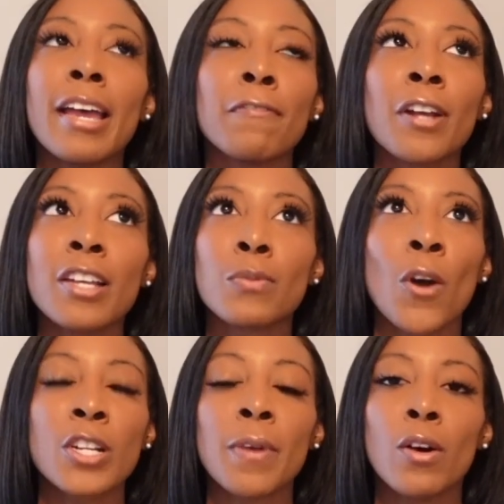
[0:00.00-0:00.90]
if you guys
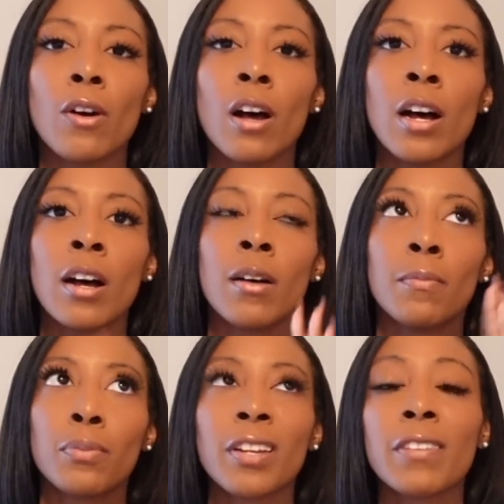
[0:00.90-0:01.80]
watched my
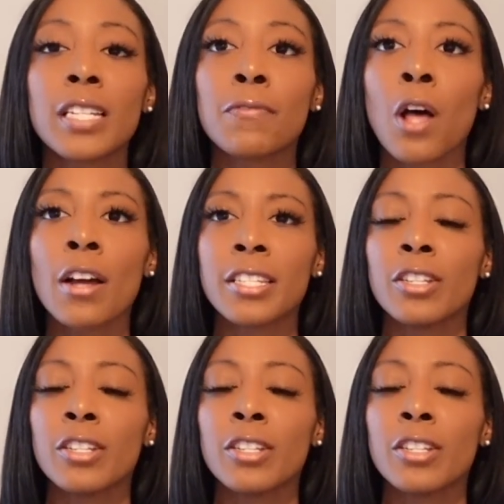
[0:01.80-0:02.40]
um, previous vlogs,